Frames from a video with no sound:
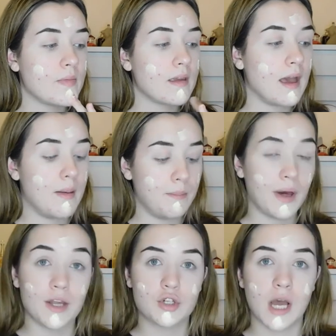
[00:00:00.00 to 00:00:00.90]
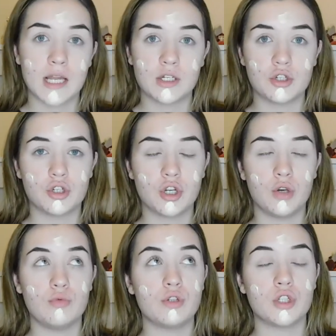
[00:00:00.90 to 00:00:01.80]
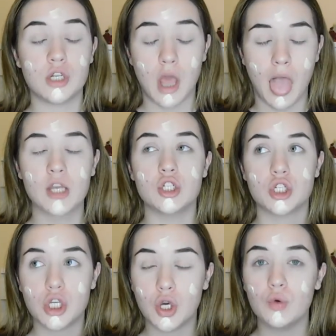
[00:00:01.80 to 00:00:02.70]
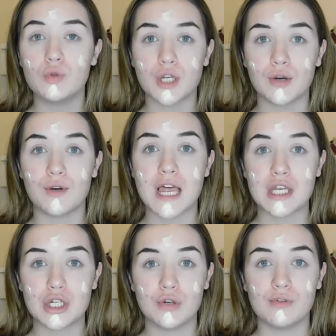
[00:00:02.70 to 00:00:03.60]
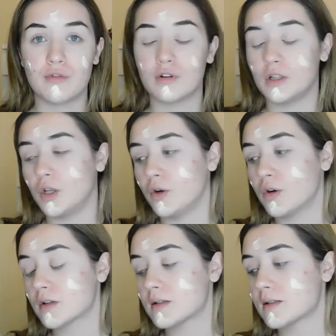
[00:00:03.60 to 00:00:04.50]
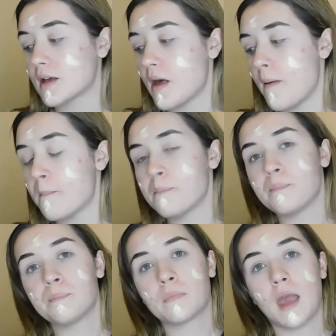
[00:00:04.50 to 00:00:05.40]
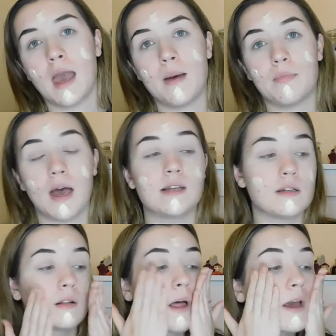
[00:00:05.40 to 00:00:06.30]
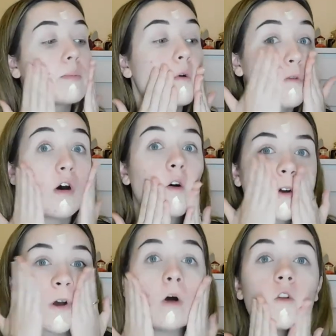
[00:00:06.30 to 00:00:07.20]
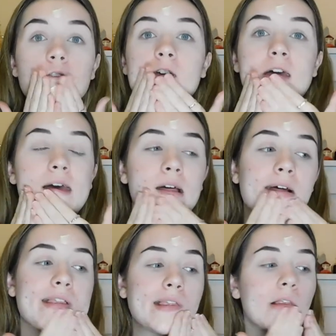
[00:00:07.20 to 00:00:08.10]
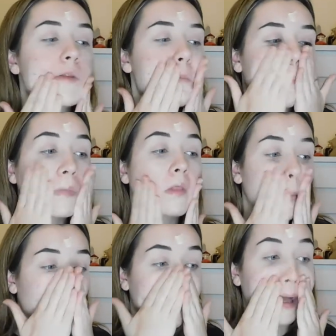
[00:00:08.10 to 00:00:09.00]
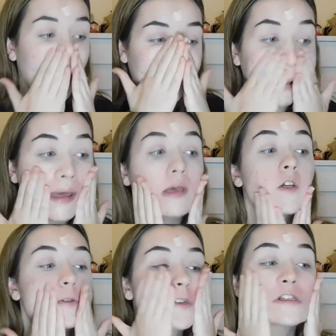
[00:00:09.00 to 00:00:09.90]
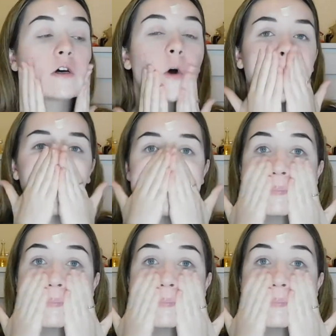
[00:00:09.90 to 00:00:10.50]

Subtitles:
but I tried to do two different looks. That I didn't like before I got to the one that I liked. So